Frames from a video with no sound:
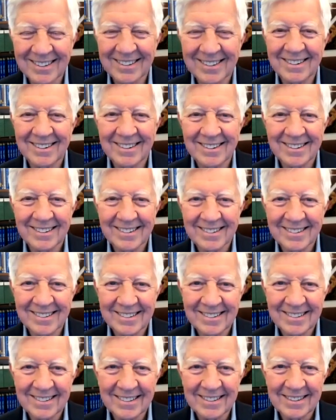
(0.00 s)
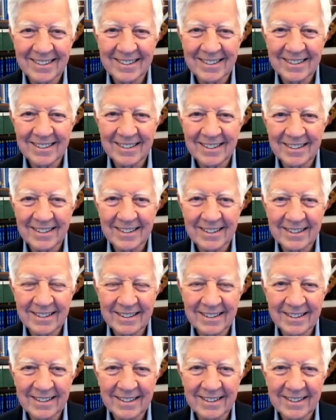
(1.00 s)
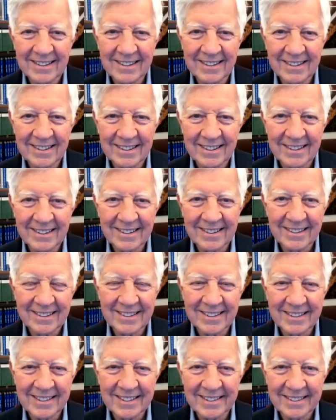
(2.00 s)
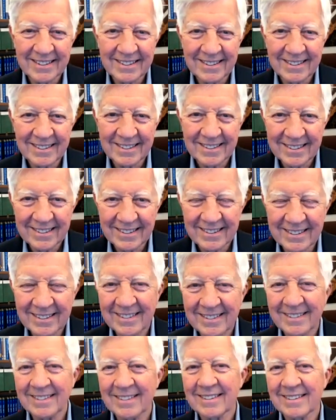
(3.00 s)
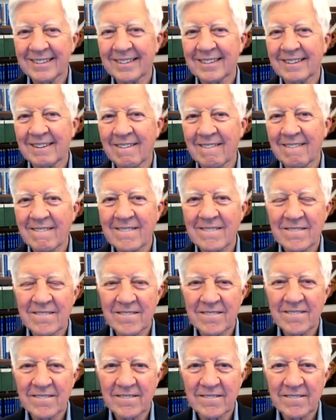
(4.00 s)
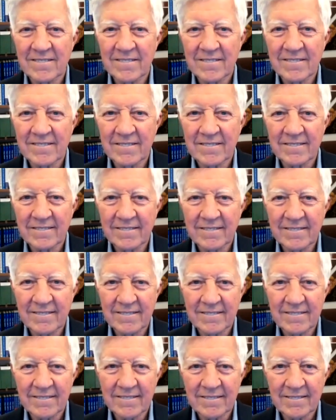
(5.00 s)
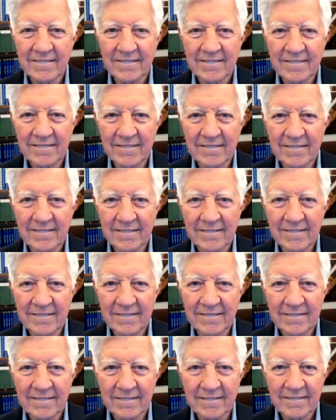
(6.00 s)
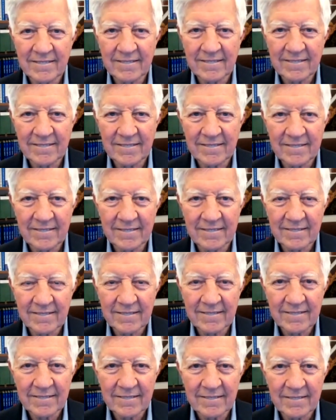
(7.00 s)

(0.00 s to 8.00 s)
This person isn't speaking.